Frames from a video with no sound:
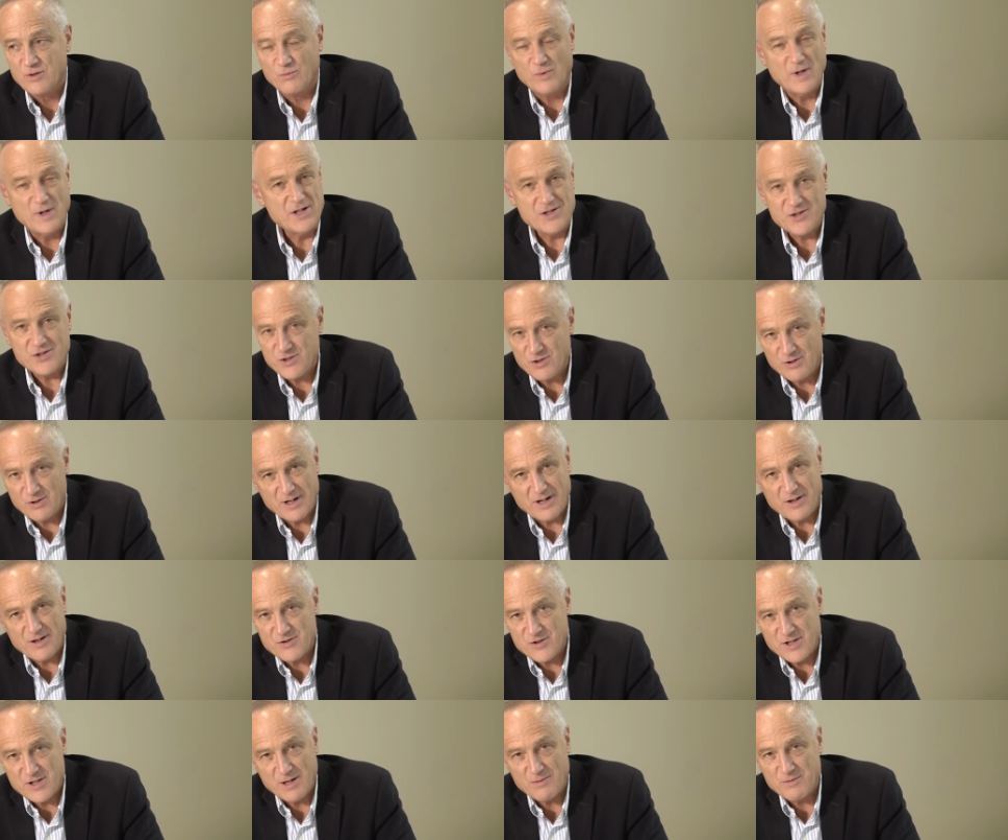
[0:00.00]
We just don't
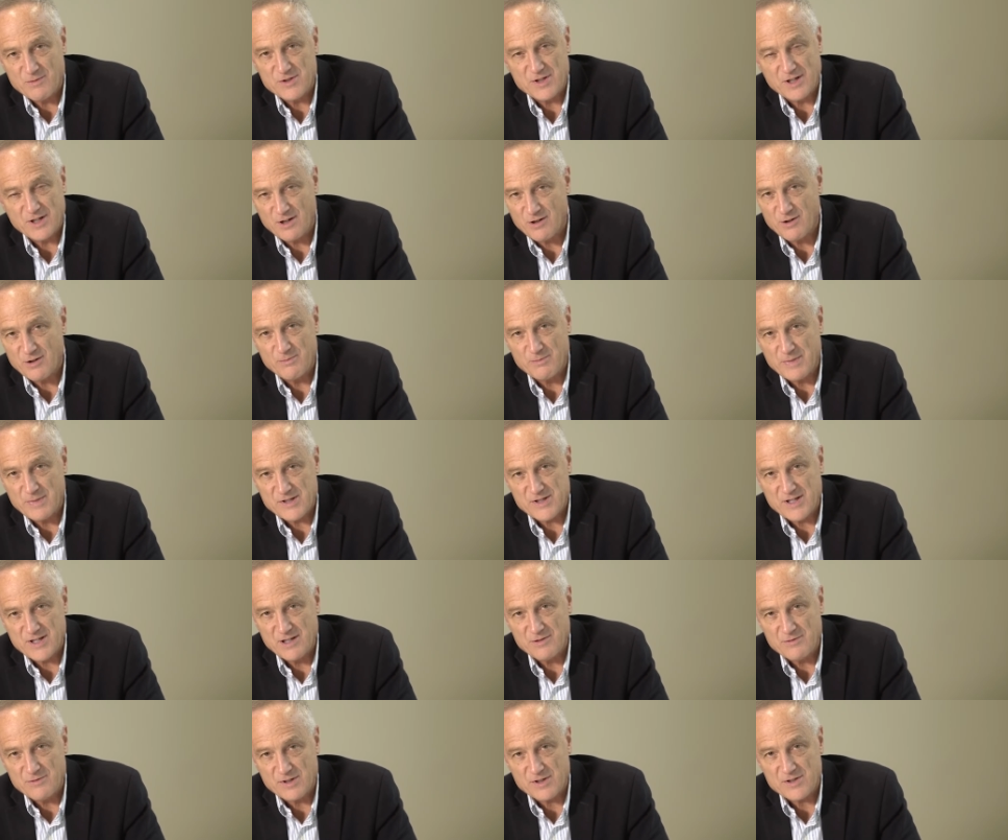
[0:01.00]
understand what's in our own
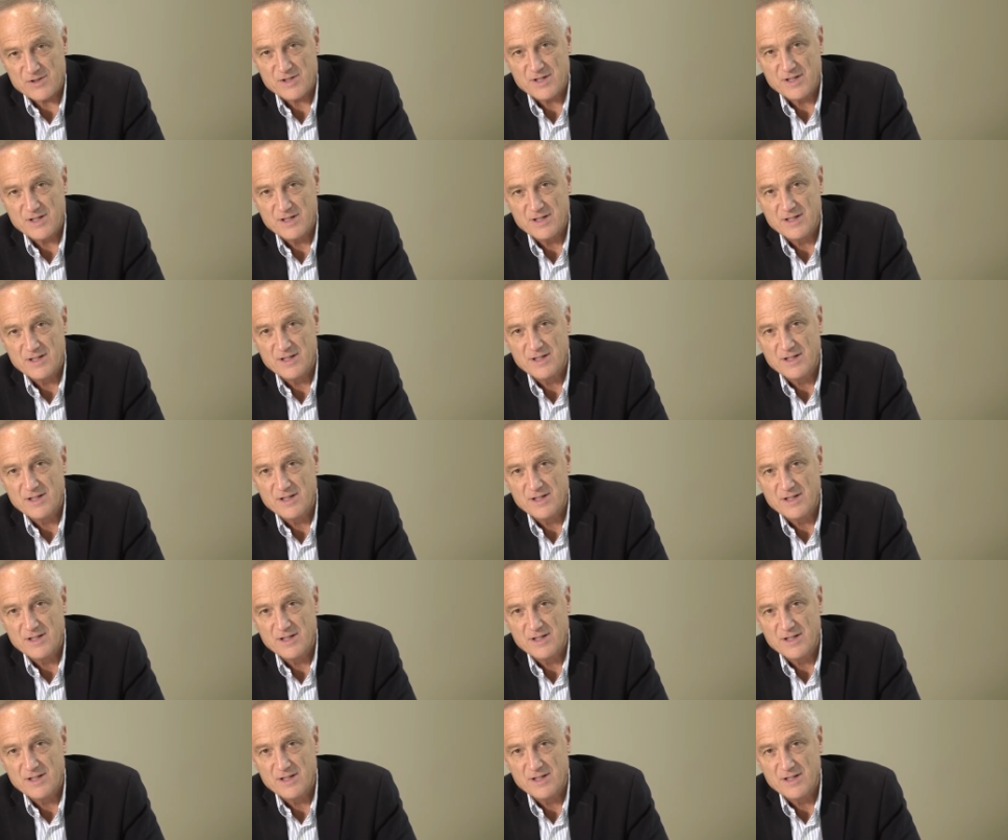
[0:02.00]
best interest.